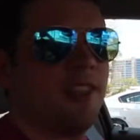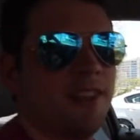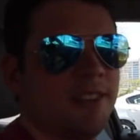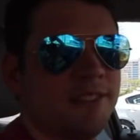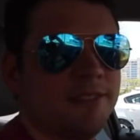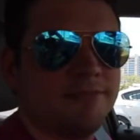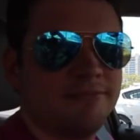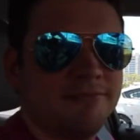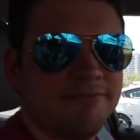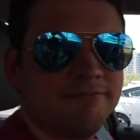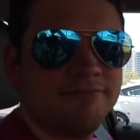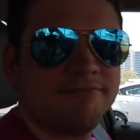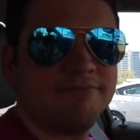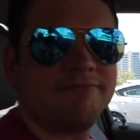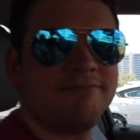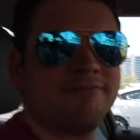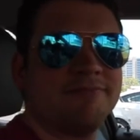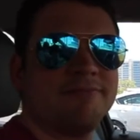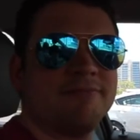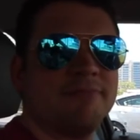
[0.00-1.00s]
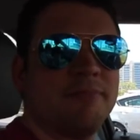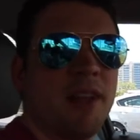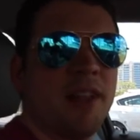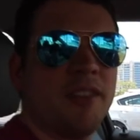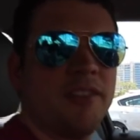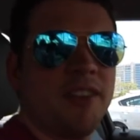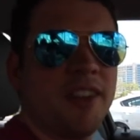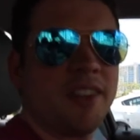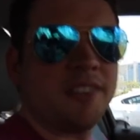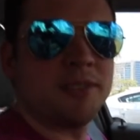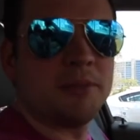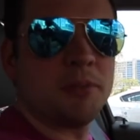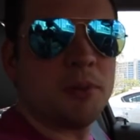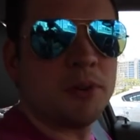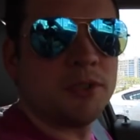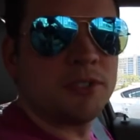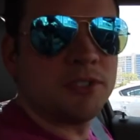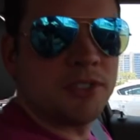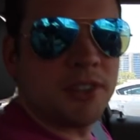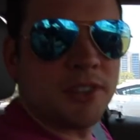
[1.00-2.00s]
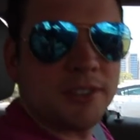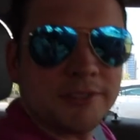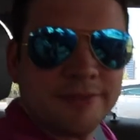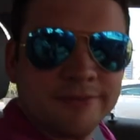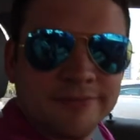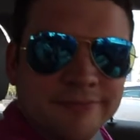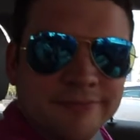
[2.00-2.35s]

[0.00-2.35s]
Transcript: than Belfast to Portstewart.